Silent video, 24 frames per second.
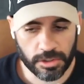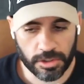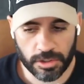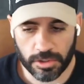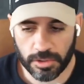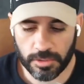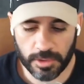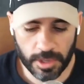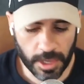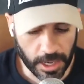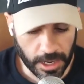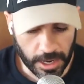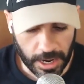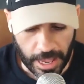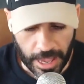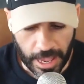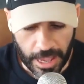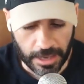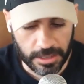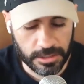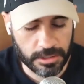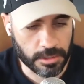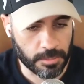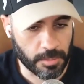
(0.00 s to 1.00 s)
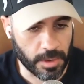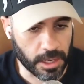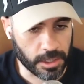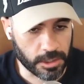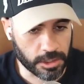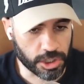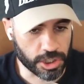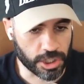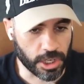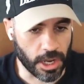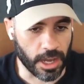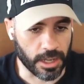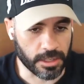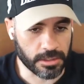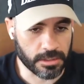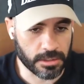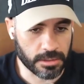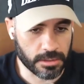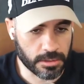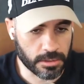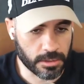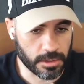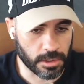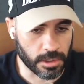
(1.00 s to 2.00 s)
you get X amount of shots
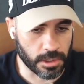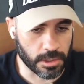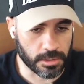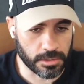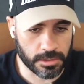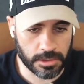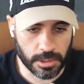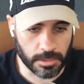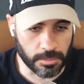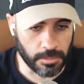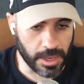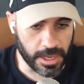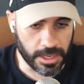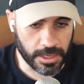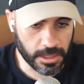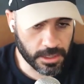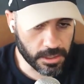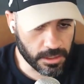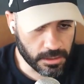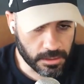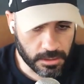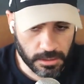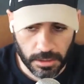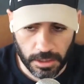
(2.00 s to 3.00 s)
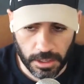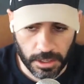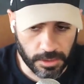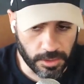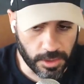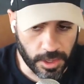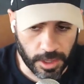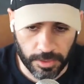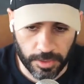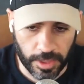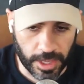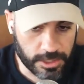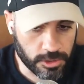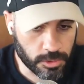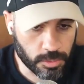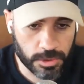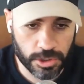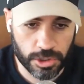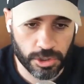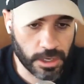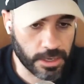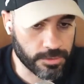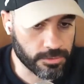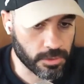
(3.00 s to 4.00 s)
to make it, and that's what
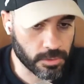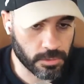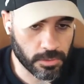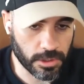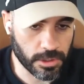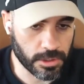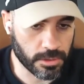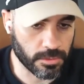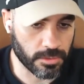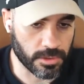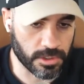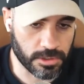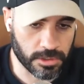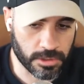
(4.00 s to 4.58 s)
you have to work with.